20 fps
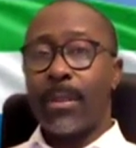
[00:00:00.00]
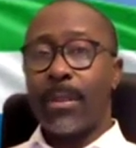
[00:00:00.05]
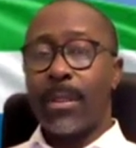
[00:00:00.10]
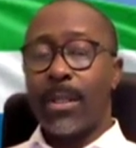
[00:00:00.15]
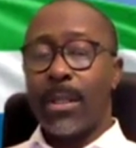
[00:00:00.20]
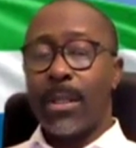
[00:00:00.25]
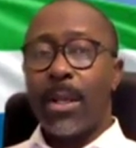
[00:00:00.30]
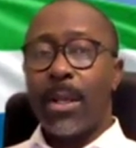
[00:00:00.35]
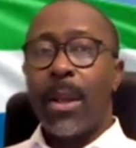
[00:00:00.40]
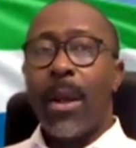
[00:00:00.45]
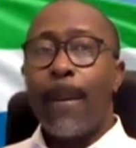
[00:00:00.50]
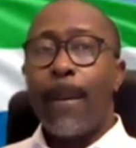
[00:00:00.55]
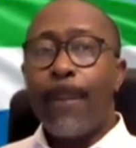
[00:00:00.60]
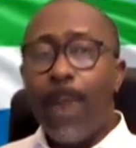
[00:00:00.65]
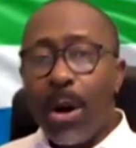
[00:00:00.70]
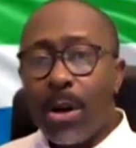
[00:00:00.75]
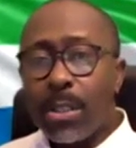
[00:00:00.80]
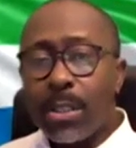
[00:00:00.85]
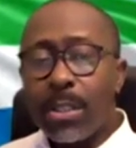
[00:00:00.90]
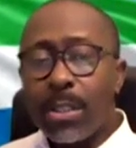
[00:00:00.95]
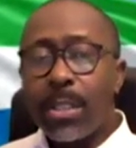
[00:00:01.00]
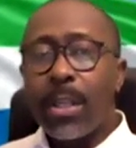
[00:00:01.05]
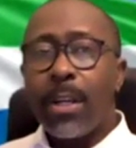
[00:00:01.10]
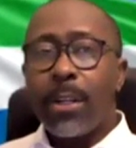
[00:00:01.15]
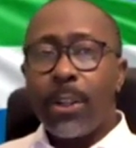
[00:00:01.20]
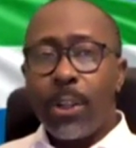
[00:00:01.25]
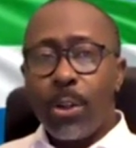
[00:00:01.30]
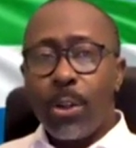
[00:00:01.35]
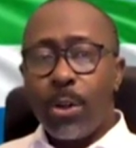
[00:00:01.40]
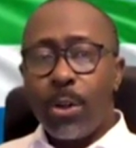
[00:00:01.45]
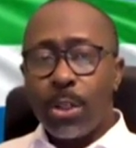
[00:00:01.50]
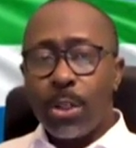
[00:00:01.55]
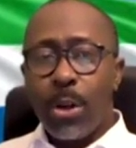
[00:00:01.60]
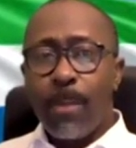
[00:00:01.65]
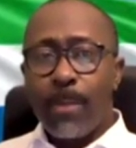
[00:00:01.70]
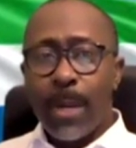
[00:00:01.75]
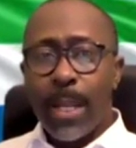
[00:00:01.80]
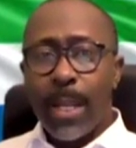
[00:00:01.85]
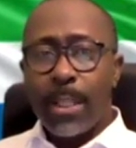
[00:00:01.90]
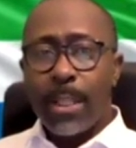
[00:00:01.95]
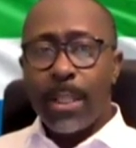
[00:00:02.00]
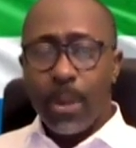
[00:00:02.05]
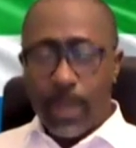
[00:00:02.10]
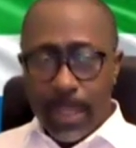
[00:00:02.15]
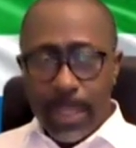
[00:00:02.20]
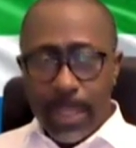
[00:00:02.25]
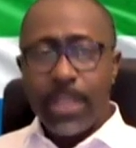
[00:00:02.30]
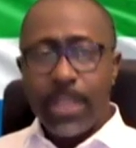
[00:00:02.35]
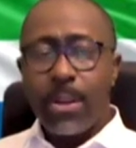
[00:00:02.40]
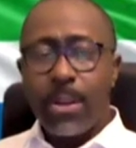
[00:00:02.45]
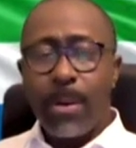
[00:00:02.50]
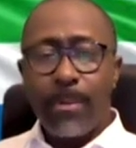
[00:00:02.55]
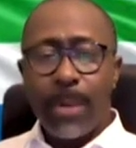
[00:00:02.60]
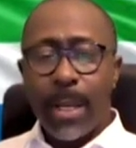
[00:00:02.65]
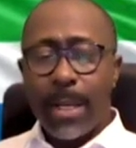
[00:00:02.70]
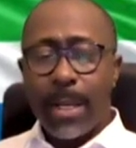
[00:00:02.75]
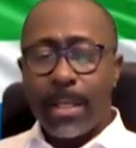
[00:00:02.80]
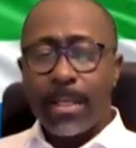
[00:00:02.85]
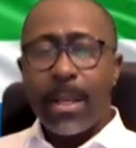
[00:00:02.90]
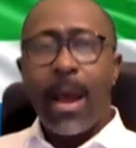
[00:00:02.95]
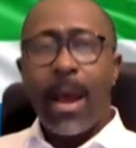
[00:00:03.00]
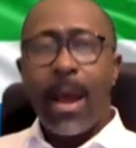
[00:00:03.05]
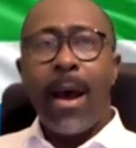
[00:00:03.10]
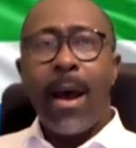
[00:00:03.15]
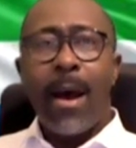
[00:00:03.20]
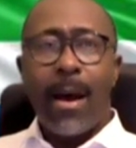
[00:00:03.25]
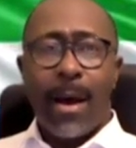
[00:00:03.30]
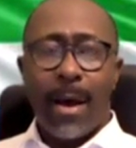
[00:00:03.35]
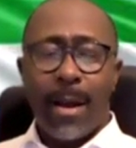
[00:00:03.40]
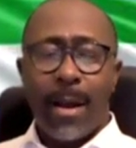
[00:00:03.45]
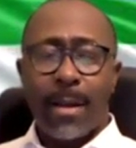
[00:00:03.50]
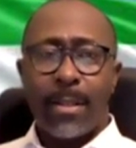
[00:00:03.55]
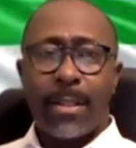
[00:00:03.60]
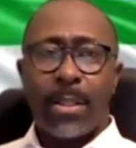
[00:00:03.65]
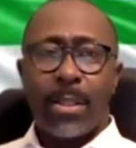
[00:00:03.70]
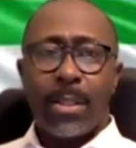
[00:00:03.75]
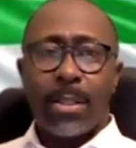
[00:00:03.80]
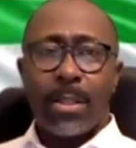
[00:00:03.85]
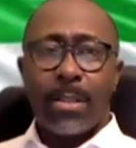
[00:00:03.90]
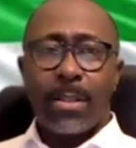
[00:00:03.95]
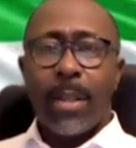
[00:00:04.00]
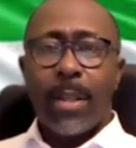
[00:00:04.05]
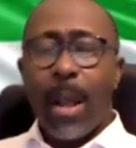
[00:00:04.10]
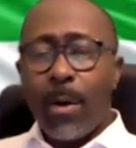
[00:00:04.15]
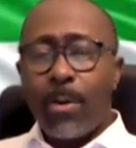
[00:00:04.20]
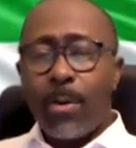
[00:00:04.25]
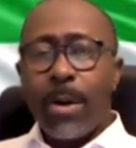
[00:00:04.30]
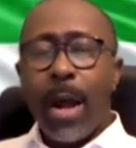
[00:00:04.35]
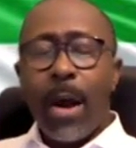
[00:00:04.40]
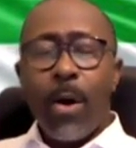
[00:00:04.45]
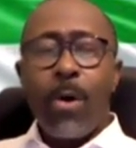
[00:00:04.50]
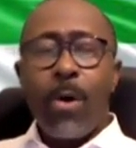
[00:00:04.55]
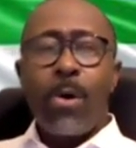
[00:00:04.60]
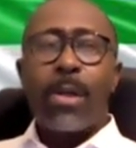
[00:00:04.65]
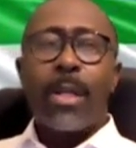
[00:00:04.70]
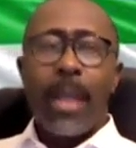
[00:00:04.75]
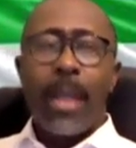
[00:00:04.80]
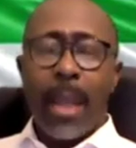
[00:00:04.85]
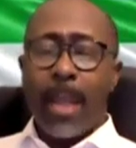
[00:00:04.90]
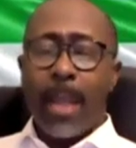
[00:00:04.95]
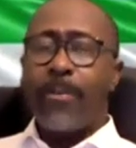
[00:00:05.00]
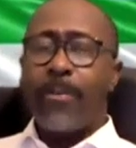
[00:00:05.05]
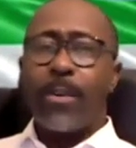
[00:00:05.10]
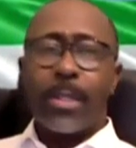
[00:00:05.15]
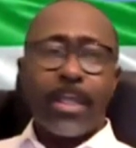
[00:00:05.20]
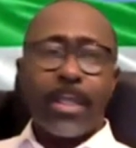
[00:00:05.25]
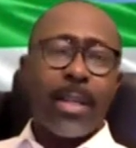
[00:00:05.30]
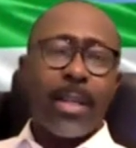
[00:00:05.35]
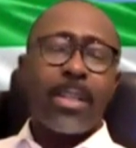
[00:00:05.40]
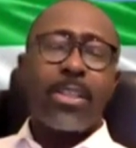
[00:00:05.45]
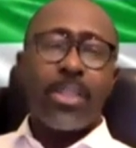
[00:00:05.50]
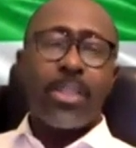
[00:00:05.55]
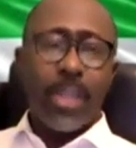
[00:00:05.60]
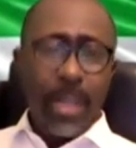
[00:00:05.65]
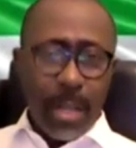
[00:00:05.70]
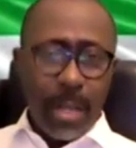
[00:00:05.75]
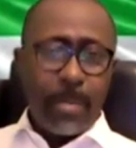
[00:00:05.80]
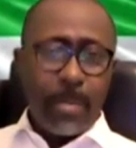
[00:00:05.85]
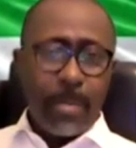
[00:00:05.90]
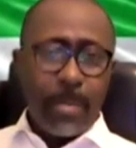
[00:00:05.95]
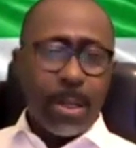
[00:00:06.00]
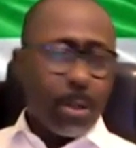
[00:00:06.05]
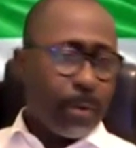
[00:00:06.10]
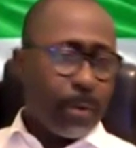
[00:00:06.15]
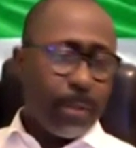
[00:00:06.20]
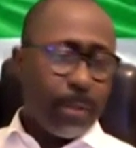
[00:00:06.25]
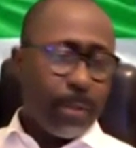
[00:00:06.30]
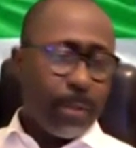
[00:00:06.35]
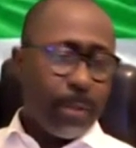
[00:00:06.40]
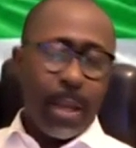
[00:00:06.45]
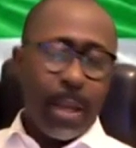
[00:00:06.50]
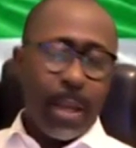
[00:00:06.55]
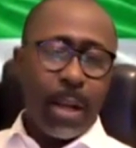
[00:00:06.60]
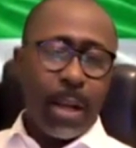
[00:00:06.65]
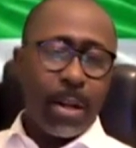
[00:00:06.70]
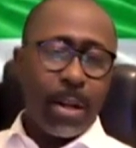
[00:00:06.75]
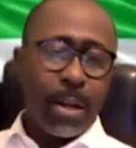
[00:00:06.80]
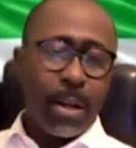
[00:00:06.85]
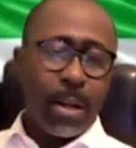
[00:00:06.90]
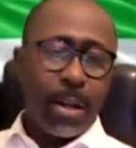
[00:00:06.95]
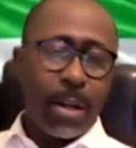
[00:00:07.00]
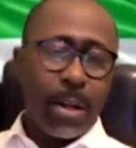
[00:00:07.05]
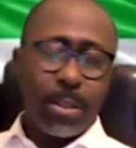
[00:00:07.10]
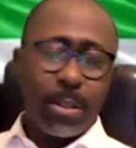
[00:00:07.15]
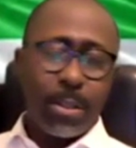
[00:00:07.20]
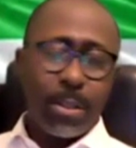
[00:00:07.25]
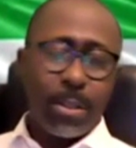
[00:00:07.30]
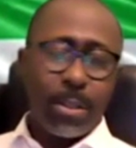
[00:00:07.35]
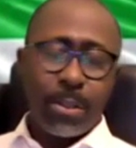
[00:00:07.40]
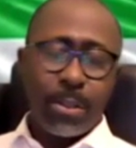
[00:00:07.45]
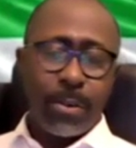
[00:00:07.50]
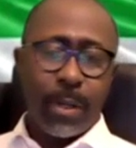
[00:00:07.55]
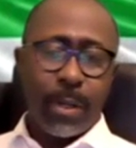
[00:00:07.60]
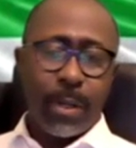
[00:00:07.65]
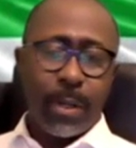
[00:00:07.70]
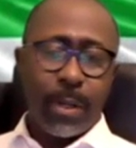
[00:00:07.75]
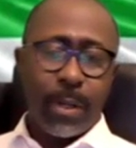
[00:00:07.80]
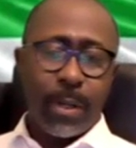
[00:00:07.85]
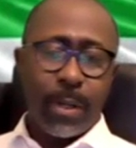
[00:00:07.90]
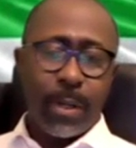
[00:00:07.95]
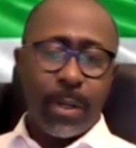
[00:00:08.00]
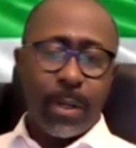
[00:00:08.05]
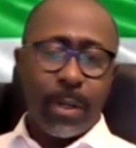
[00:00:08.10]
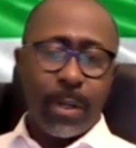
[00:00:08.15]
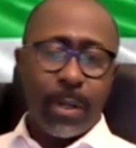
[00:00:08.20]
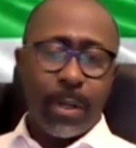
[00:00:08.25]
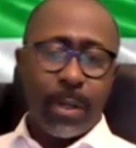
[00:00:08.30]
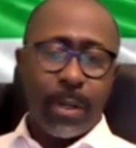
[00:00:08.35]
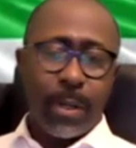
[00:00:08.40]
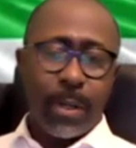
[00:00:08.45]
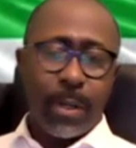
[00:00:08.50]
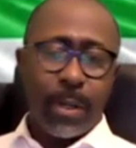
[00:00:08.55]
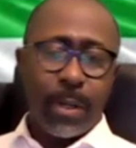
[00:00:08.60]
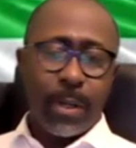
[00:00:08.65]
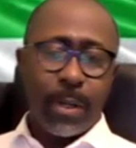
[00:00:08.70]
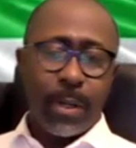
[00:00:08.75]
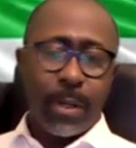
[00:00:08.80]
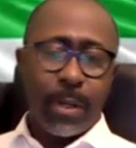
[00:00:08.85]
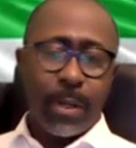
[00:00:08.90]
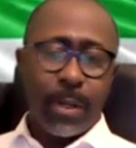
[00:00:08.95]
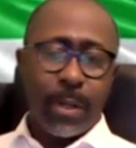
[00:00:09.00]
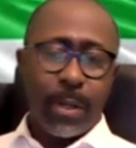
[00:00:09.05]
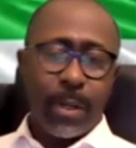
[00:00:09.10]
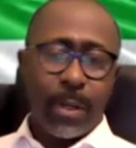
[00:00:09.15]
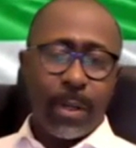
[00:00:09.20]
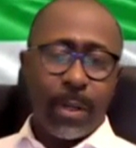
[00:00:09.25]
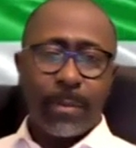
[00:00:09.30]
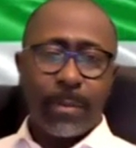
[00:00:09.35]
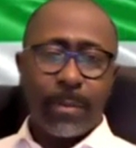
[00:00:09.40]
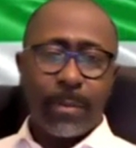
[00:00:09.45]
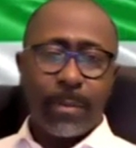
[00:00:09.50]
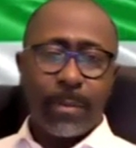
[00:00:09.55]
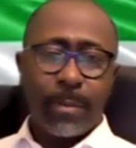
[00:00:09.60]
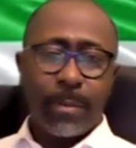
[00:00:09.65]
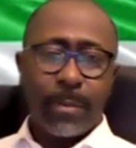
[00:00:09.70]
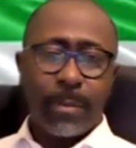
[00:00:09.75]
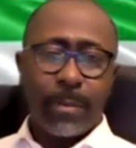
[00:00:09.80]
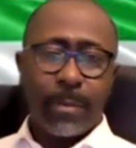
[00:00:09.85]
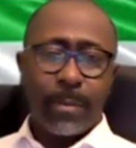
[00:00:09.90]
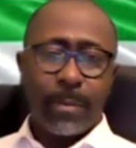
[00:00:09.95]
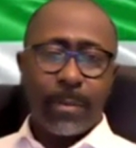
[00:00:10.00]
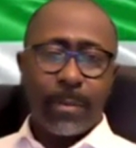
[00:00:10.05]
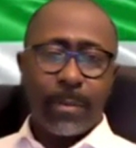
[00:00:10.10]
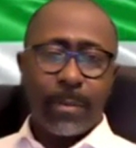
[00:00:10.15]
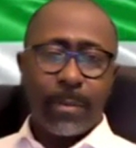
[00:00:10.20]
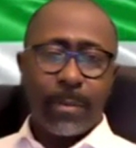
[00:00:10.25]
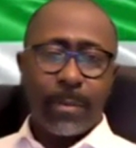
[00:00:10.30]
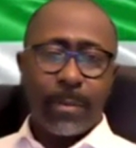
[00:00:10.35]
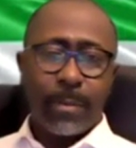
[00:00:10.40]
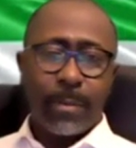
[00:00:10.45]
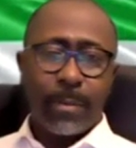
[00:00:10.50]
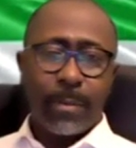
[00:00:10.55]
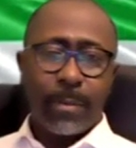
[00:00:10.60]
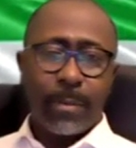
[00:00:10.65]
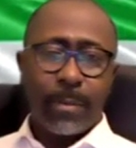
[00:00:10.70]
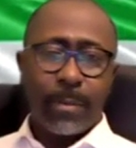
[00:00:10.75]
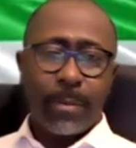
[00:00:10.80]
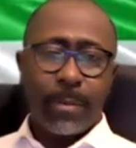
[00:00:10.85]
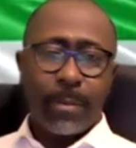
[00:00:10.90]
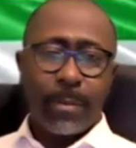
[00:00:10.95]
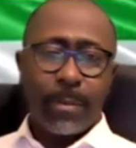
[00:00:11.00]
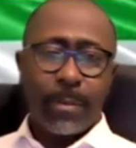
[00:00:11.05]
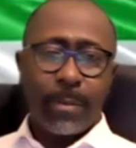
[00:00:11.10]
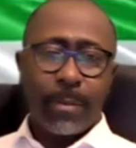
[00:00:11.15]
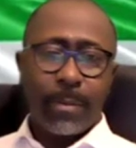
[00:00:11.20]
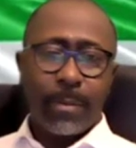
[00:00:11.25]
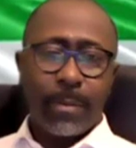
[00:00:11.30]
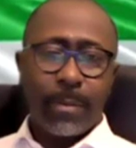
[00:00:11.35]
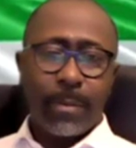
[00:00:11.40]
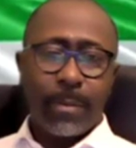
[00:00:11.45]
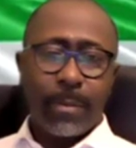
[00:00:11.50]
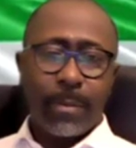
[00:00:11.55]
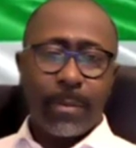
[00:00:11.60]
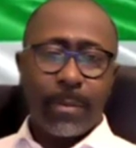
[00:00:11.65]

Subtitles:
But those complaints or these complaints are now all they have for tarnish the image of the country. And we take a case for that.